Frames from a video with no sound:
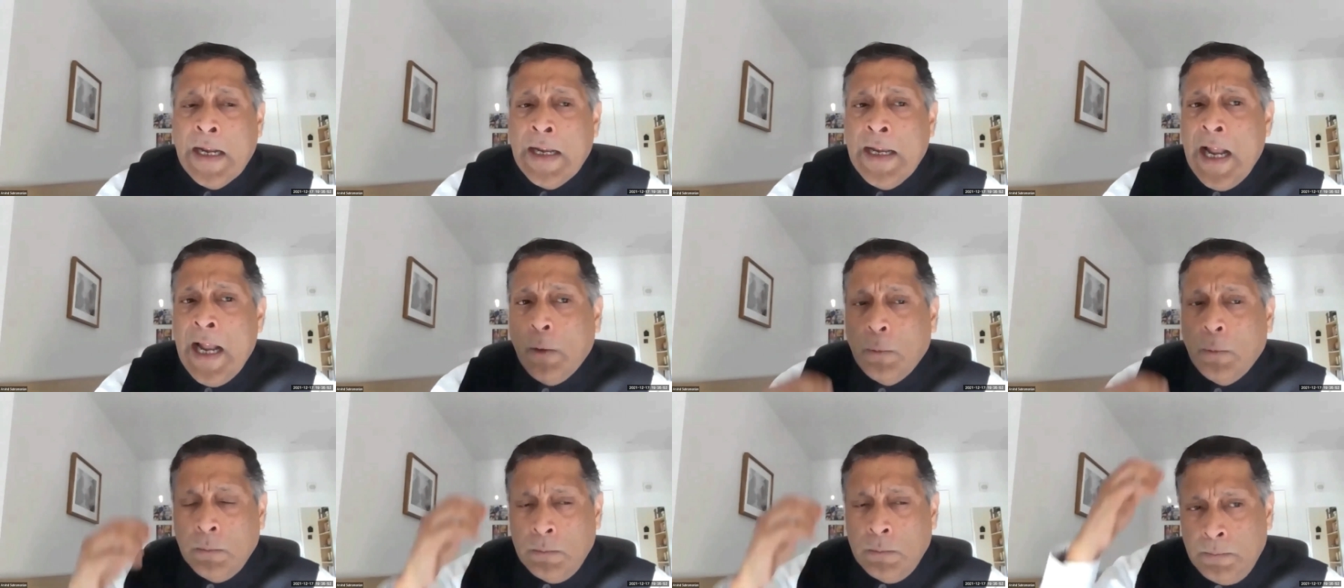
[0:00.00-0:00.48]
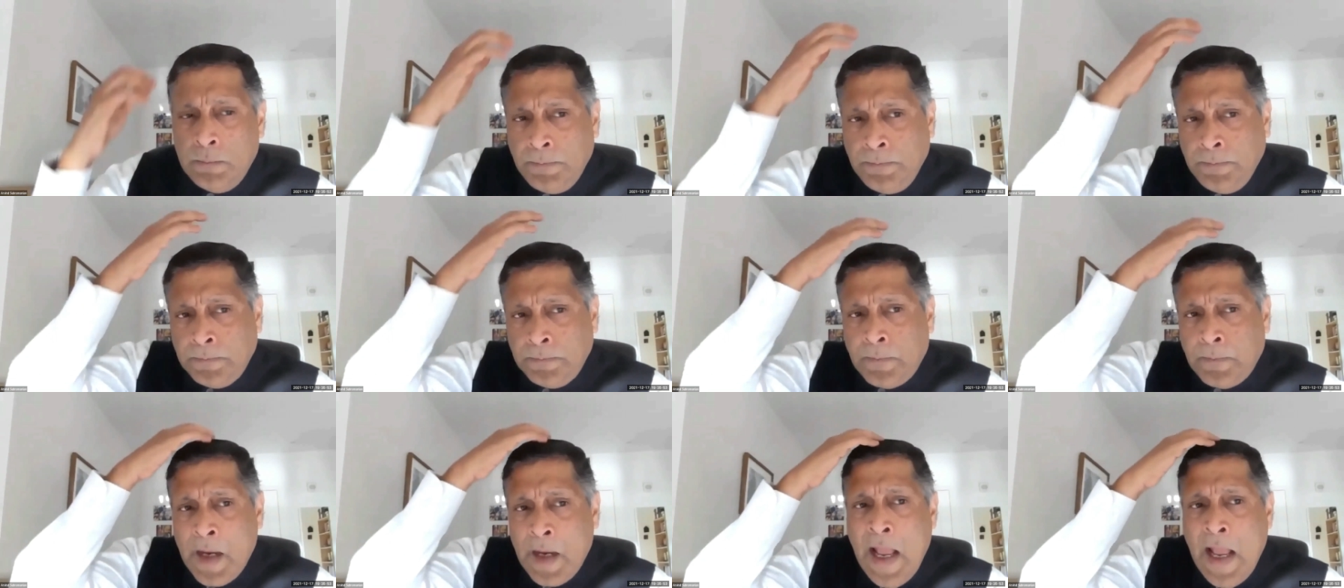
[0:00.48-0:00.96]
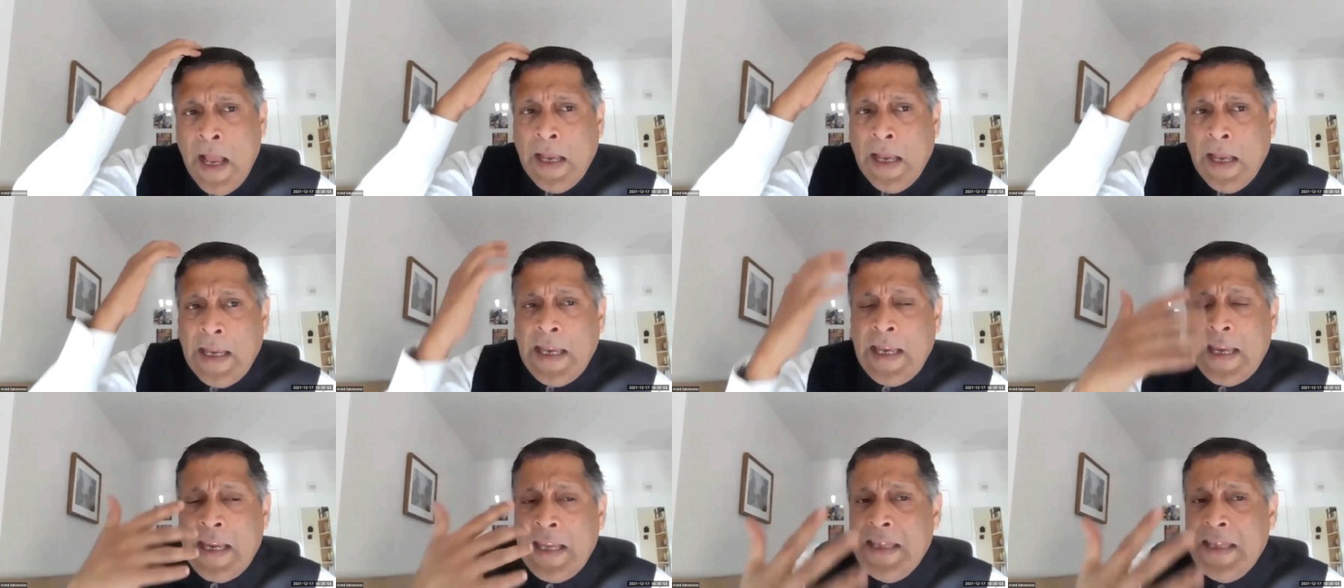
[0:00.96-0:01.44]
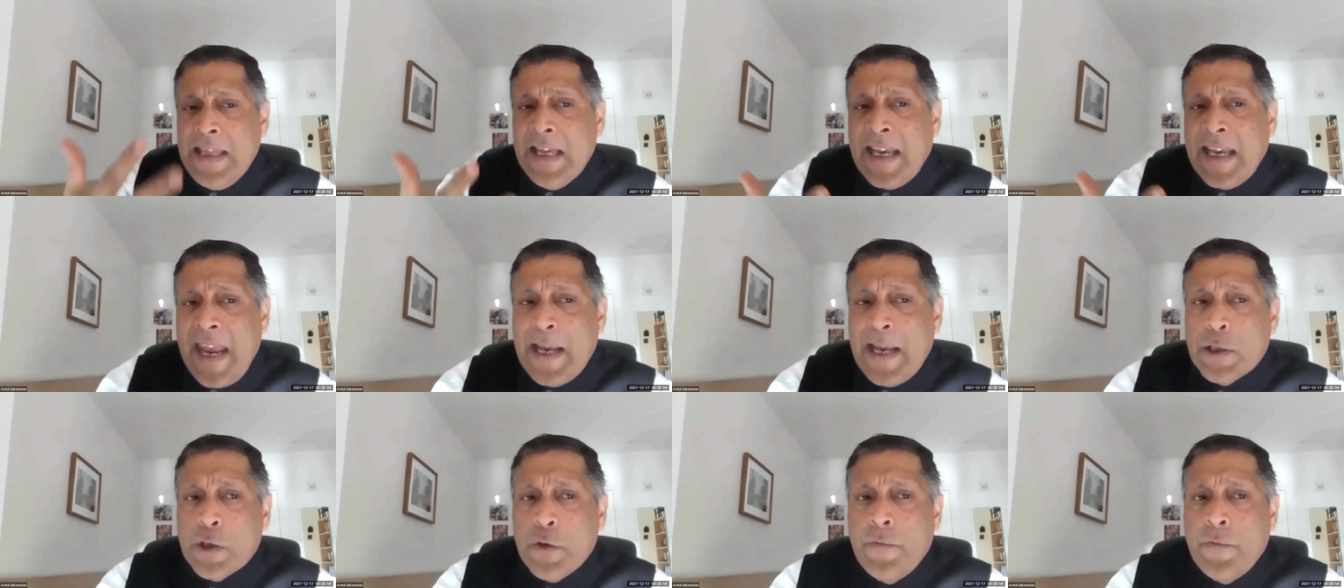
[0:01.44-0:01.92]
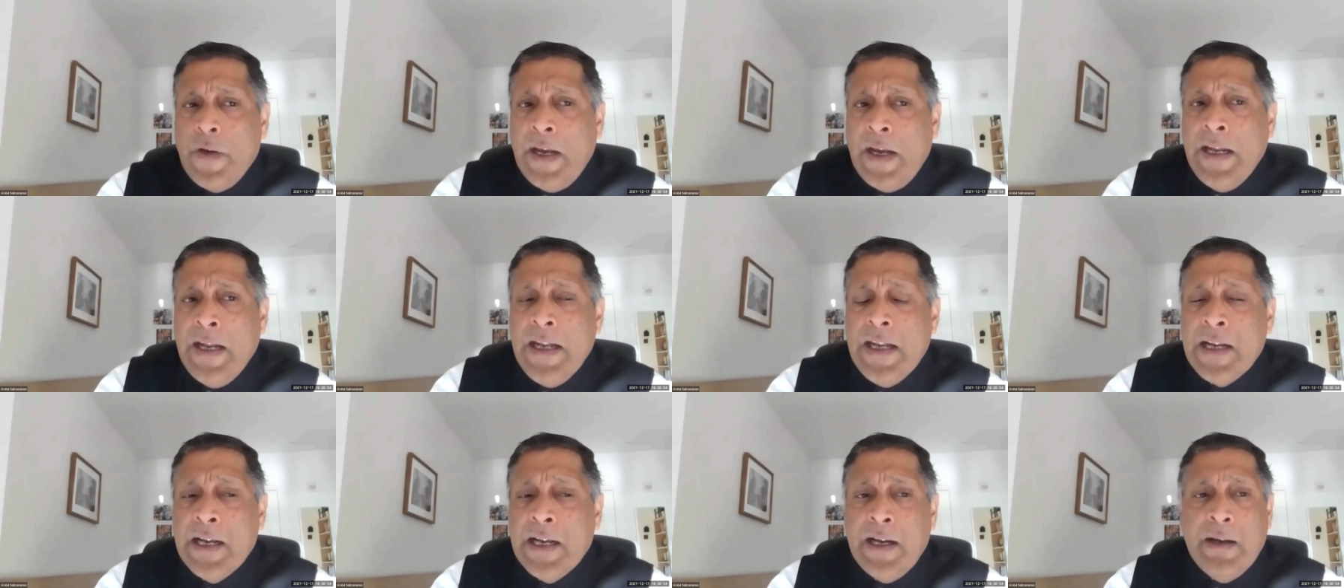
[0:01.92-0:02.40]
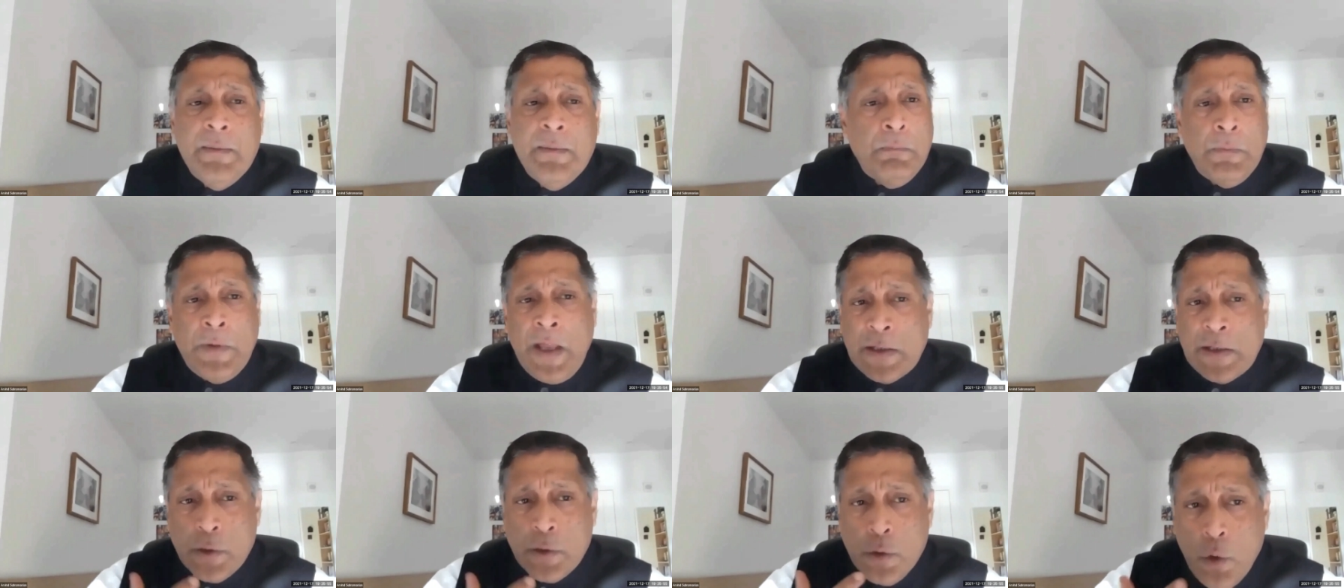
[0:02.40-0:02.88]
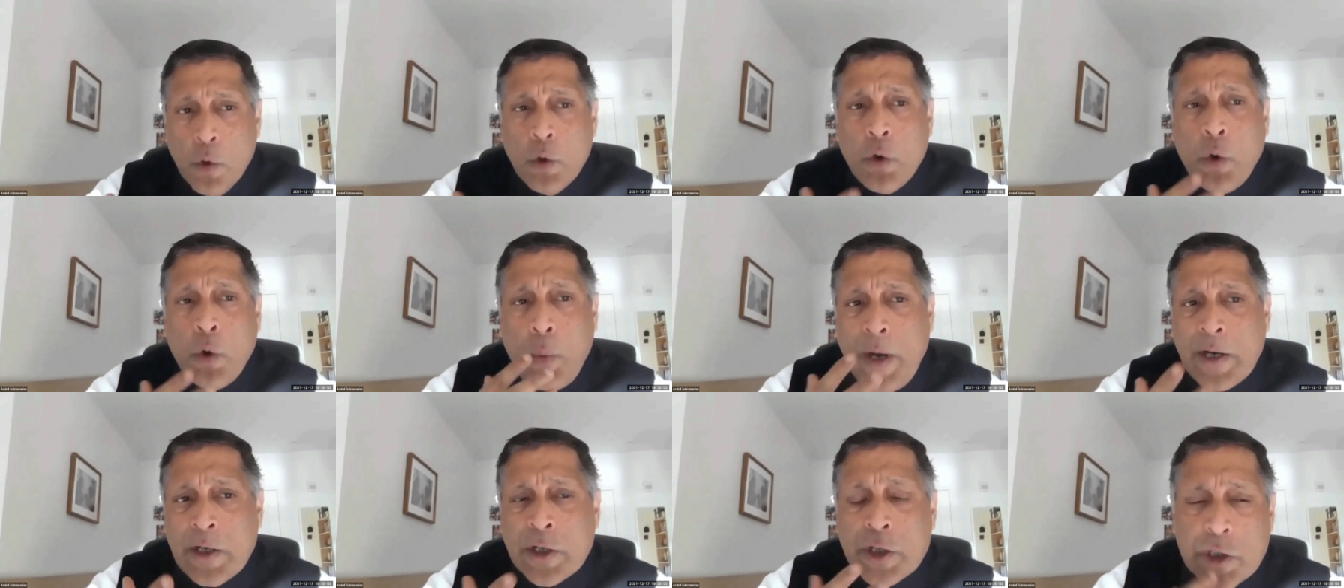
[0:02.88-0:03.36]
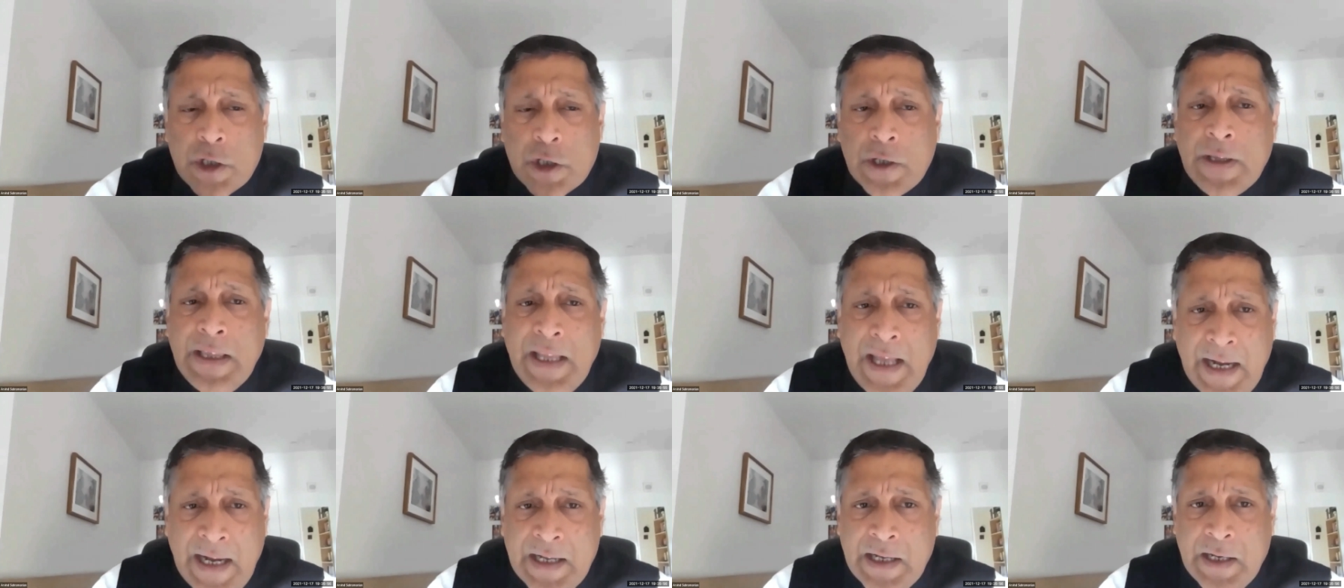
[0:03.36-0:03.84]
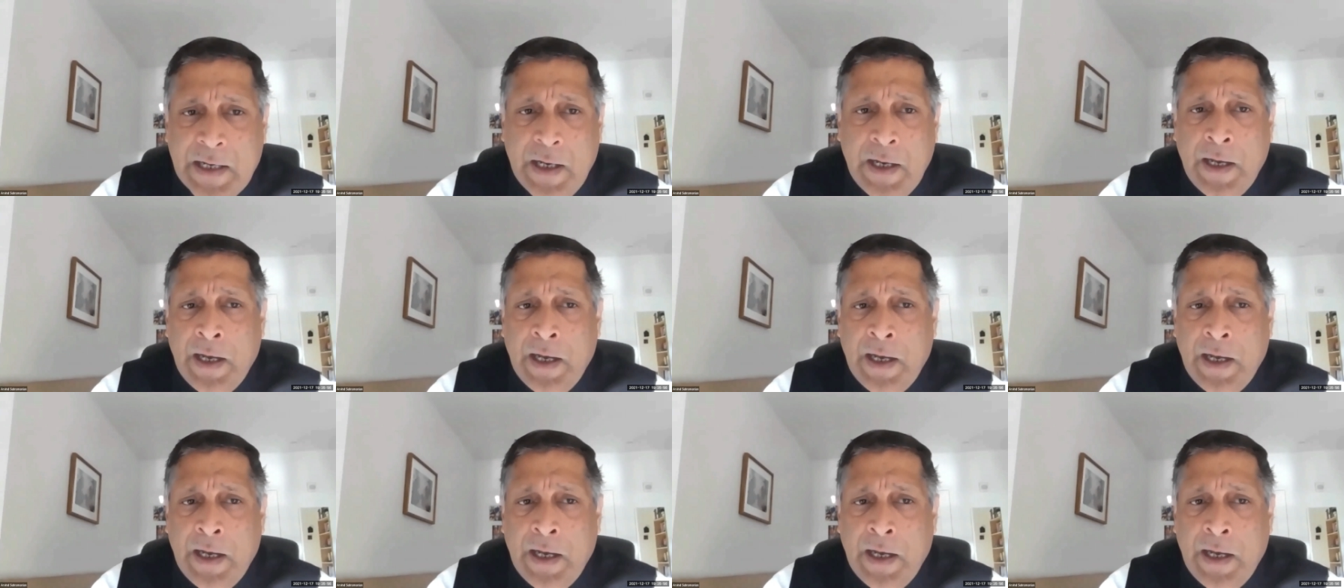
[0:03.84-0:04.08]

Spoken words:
Now, in the case of India, there's no question that,